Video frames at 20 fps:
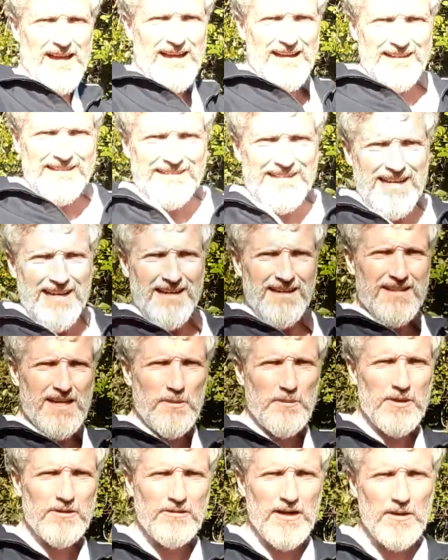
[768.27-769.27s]
and
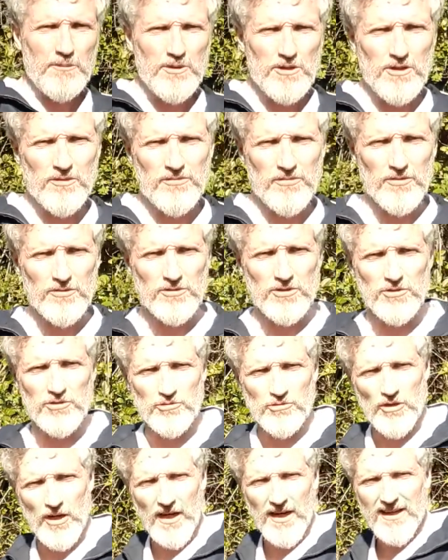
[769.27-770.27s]
coming around with your foot to
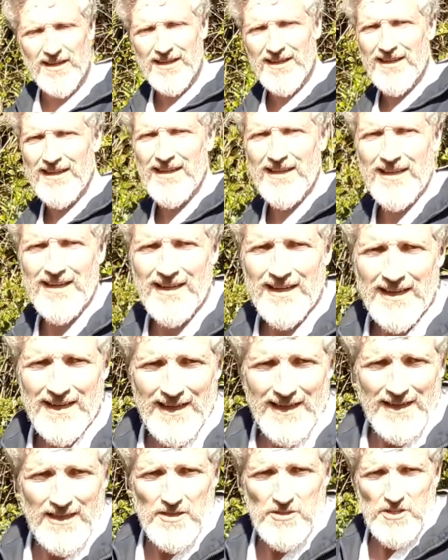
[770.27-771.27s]
strike.
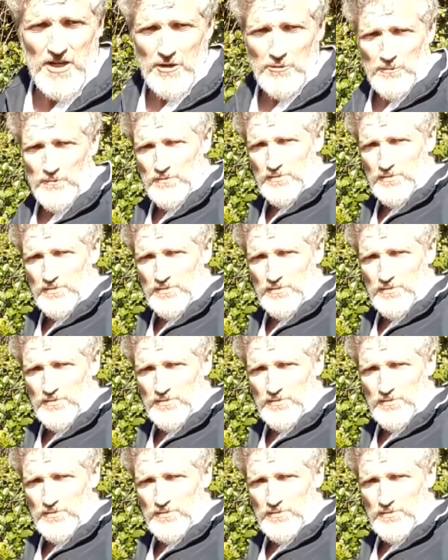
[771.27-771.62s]
So,